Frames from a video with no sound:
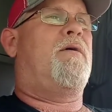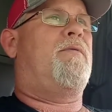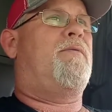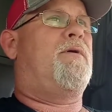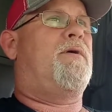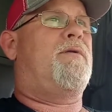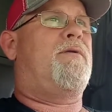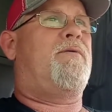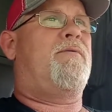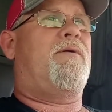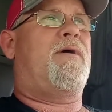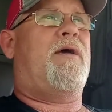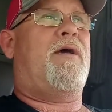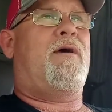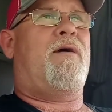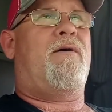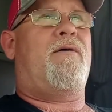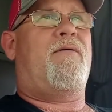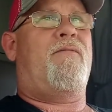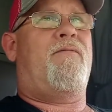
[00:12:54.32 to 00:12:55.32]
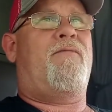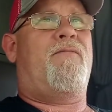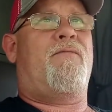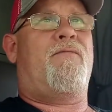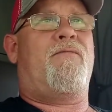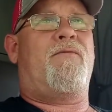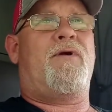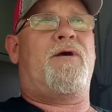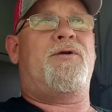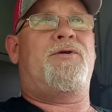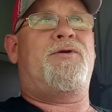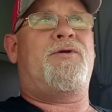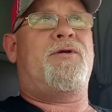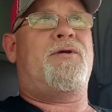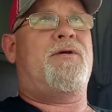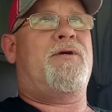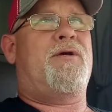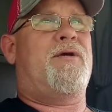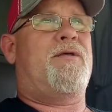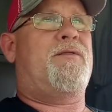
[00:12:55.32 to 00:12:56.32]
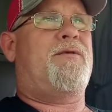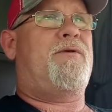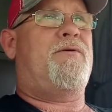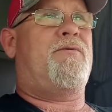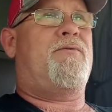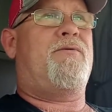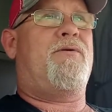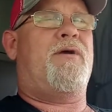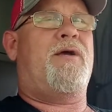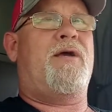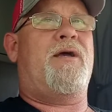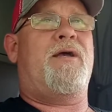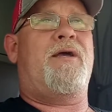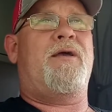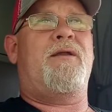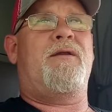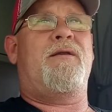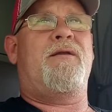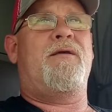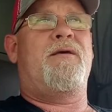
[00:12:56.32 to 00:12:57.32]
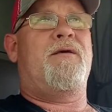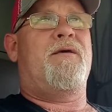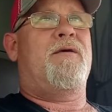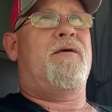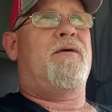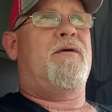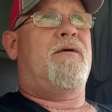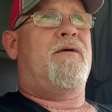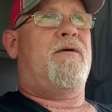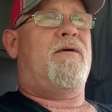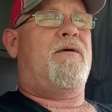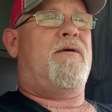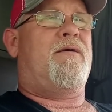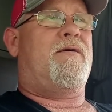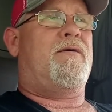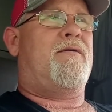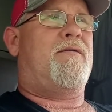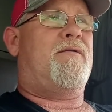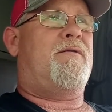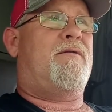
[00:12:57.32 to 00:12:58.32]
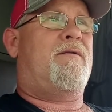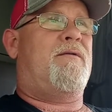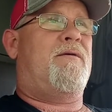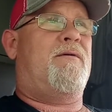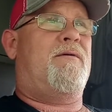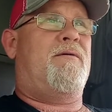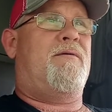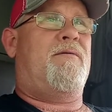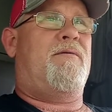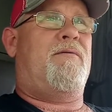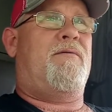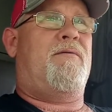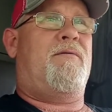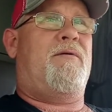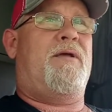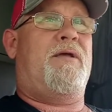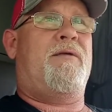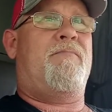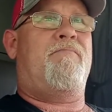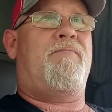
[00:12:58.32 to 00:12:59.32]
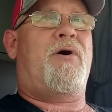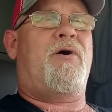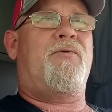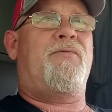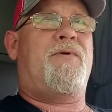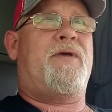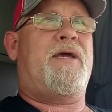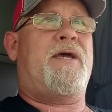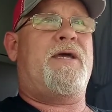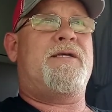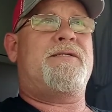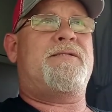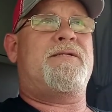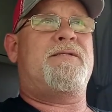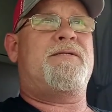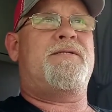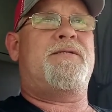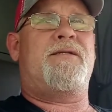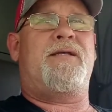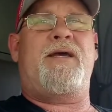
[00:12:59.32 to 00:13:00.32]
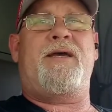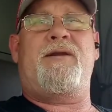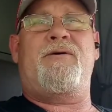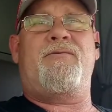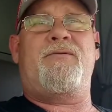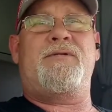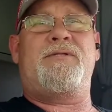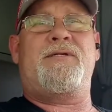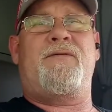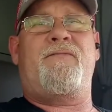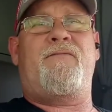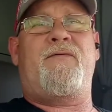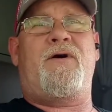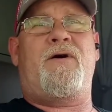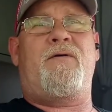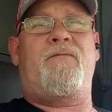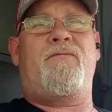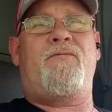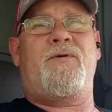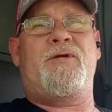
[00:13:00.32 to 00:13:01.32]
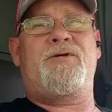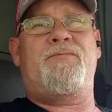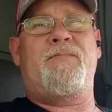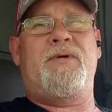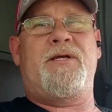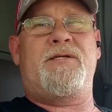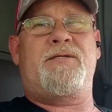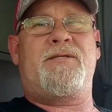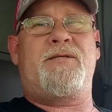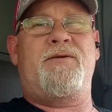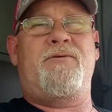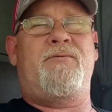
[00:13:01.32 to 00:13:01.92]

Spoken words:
Then you have Russia and the Ukraine, and in both cases, NATO is involved, which means the